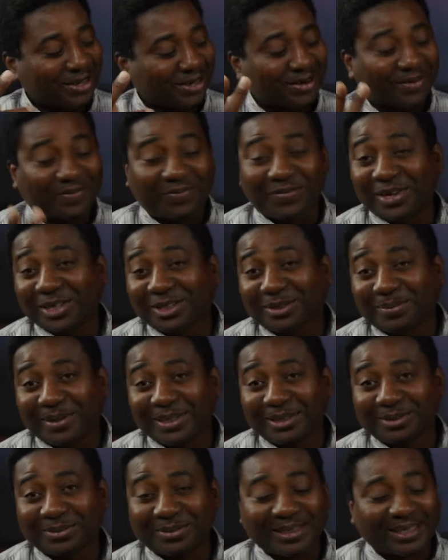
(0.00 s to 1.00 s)
The first
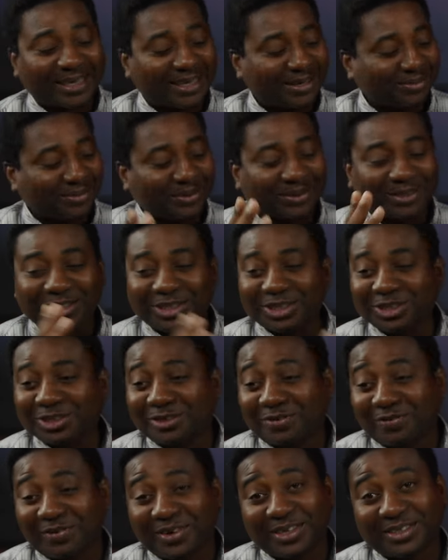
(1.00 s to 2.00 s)
place winner would choose
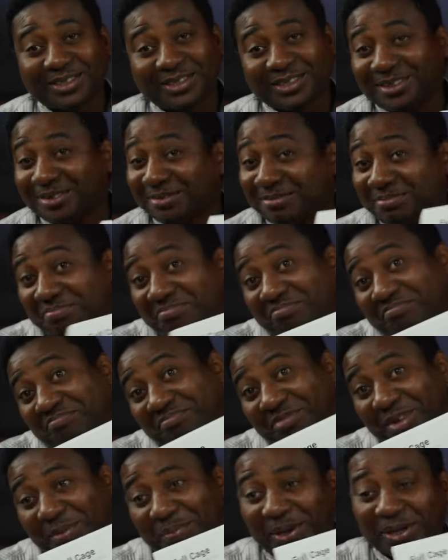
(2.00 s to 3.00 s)
first,
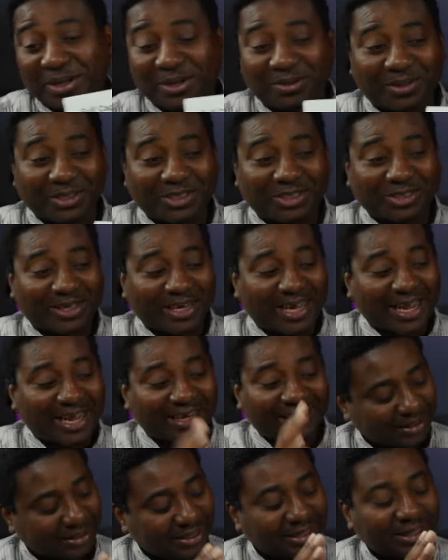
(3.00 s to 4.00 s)
depending on what you like.
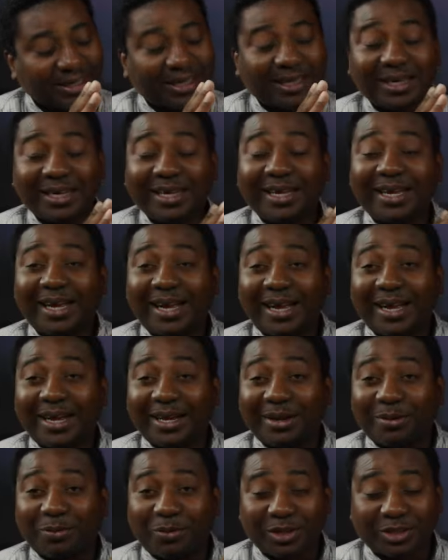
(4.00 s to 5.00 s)

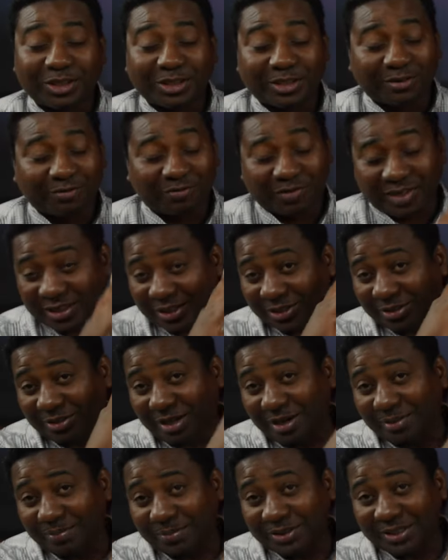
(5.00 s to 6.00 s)
Watch the video,
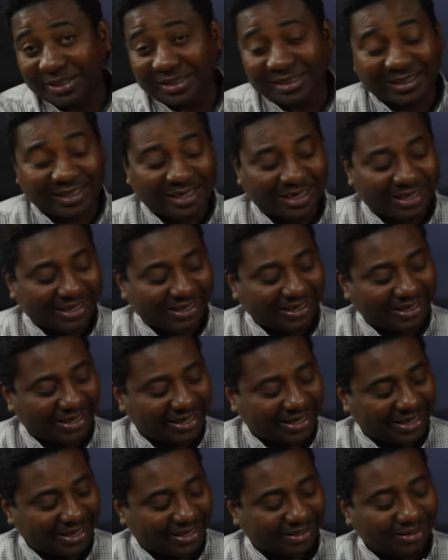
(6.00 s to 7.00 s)
I'll put it in the link
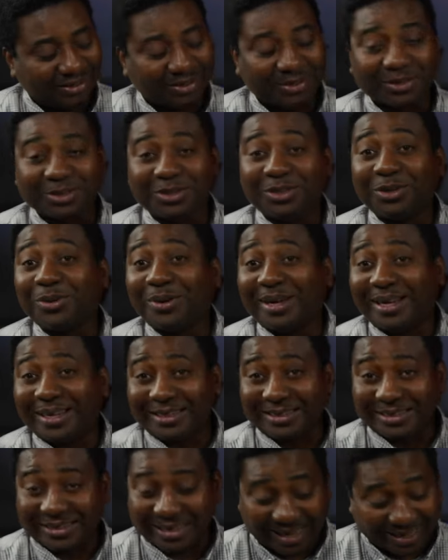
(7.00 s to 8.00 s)
here to know
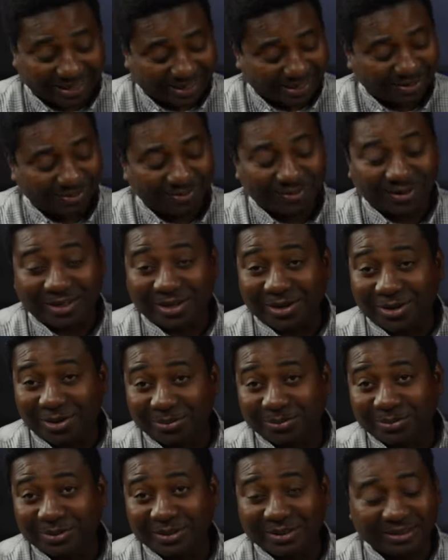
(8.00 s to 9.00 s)
exactly what
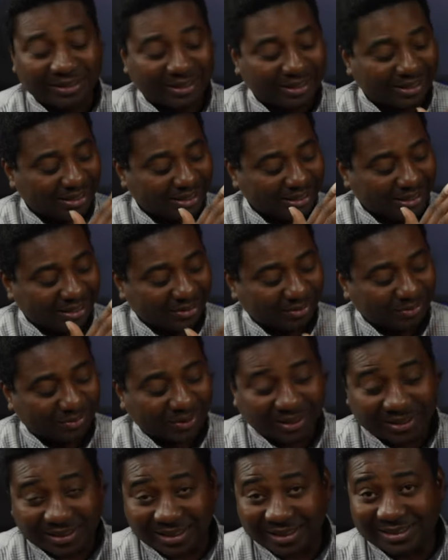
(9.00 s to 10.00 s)
comes
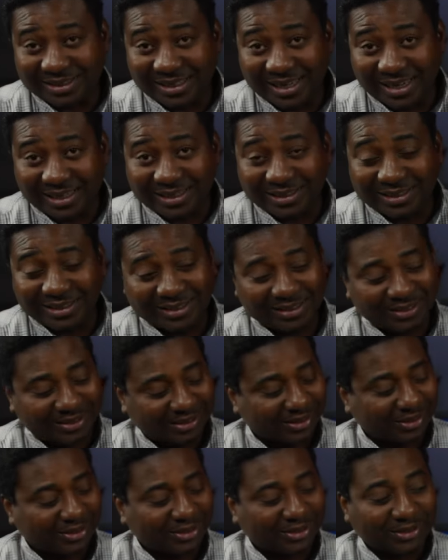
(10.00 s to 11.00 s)
with this cage,
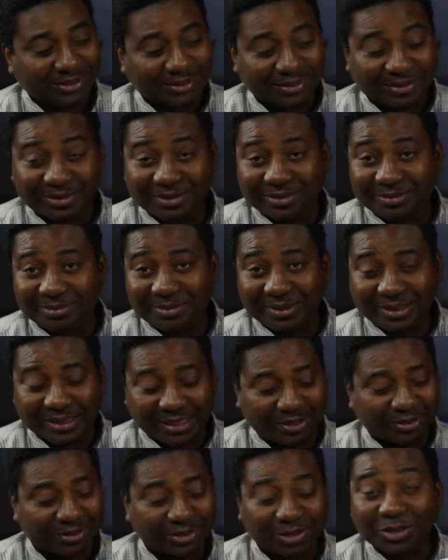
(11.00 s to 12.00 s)
so you don't,
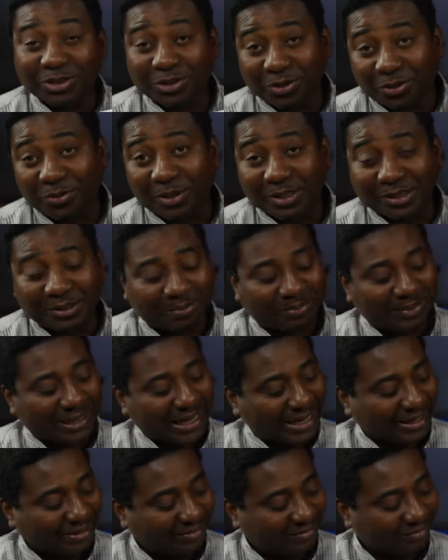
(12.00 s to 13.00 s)
so you know what to
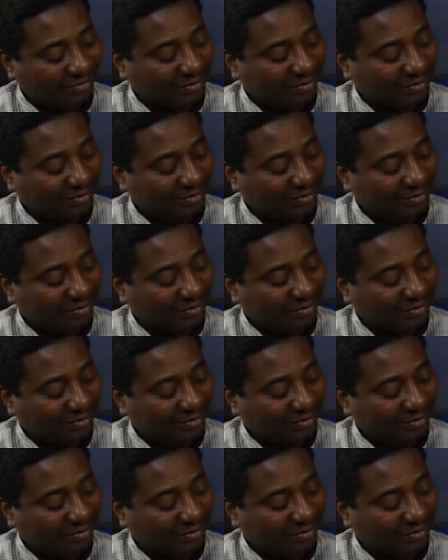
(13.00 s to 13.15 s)
plan